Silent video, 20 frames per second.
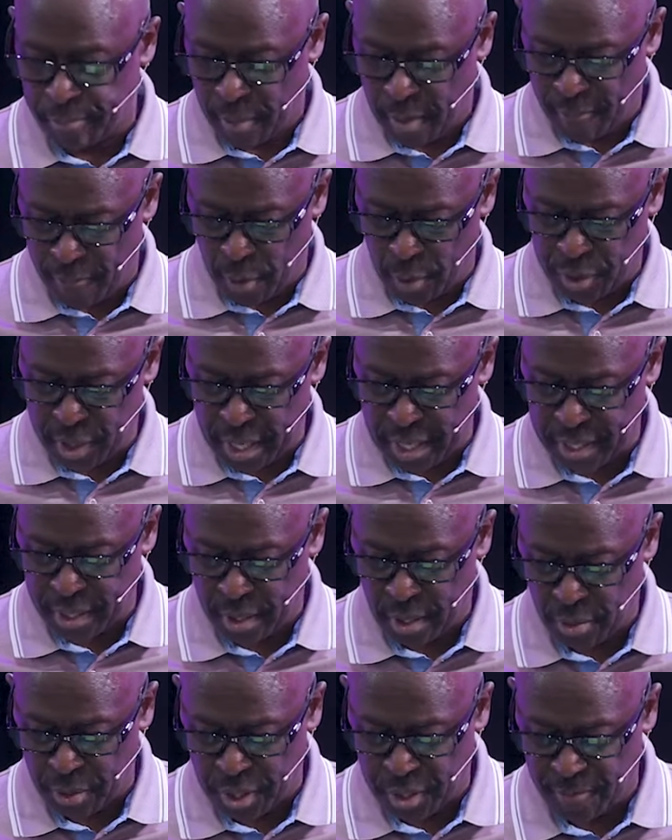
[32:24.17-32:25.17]
1
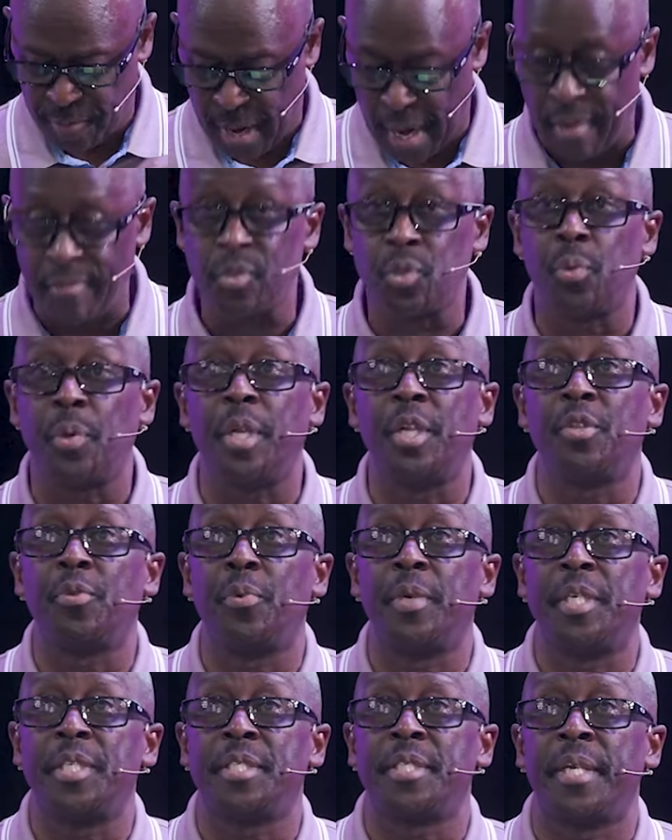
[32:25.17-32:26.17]
Thessalonians
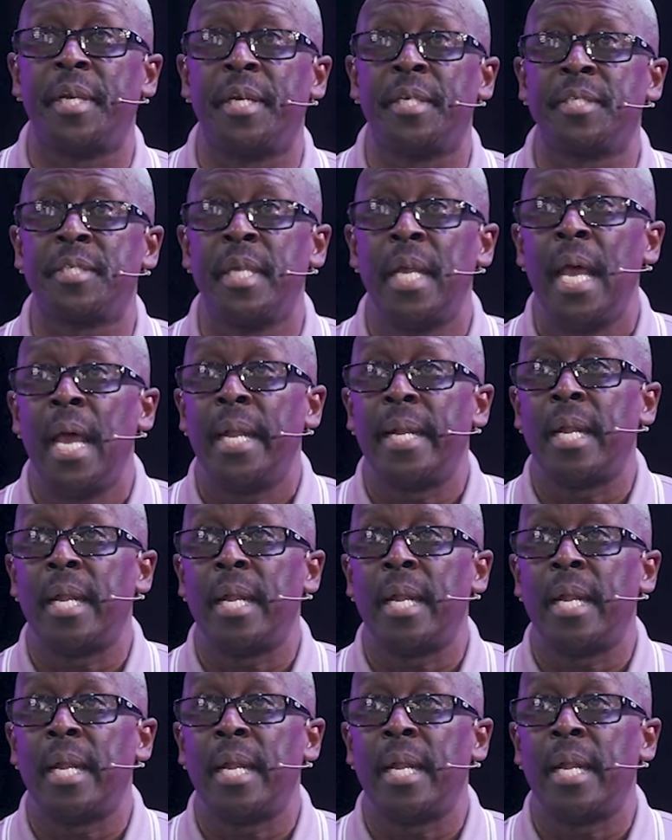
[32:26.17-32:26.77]
5:23 says,